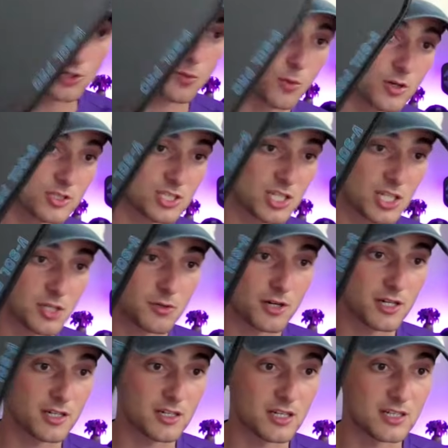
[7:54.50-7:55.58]
more
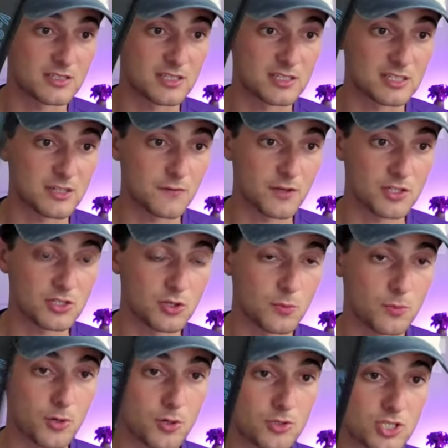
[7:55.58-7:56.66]
tinkering because it's the VSOL
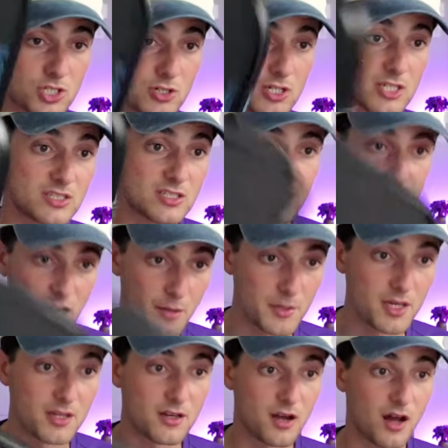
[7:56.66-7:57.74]
Pro series and they come
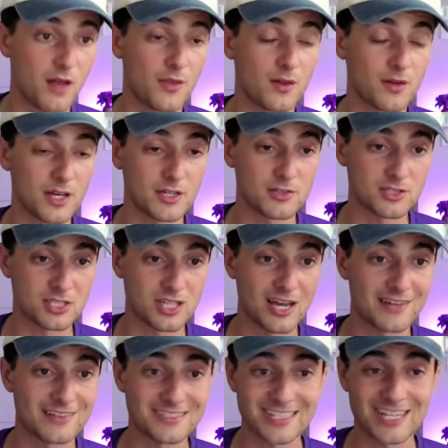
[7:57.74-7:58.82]
in on the lighter
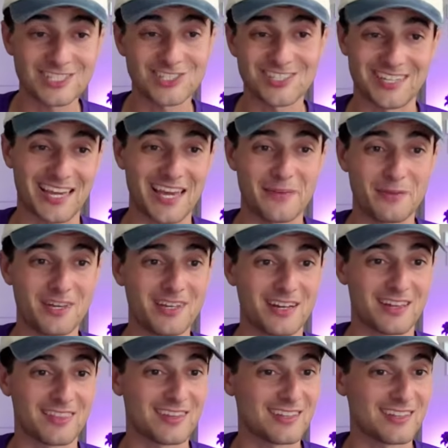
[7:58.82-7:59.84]
side. This actually came in, I think